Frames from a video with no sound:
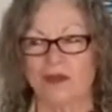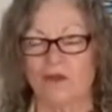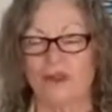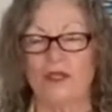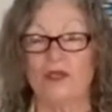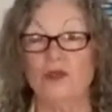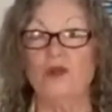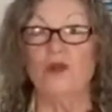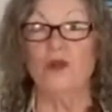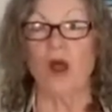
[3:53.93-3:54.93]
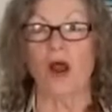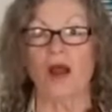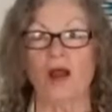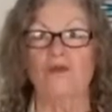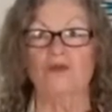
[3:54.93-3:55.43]
when you are
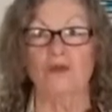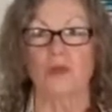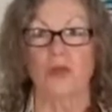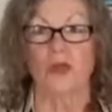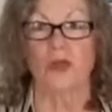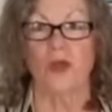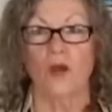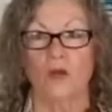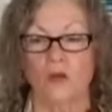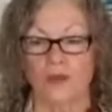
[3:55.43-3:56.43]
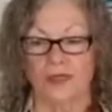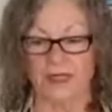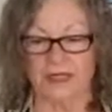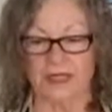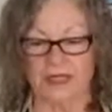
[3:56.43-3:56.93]
comfortable with
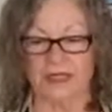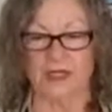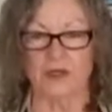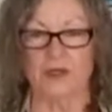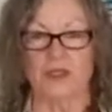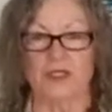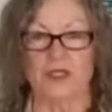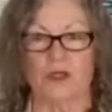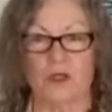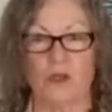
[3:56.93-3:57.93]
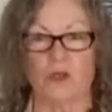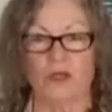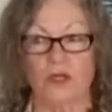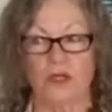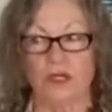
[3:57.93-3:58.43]
the next thing you're going to do?
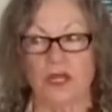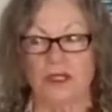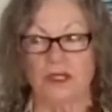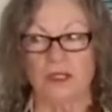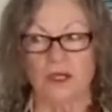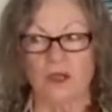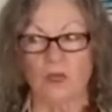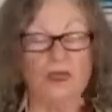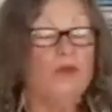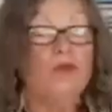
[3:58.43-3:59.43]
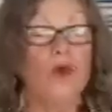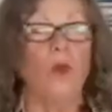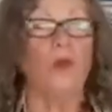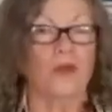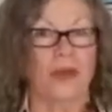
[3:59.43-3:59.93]
When you know
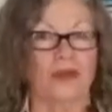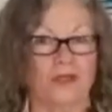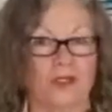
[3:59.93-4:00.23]
what you have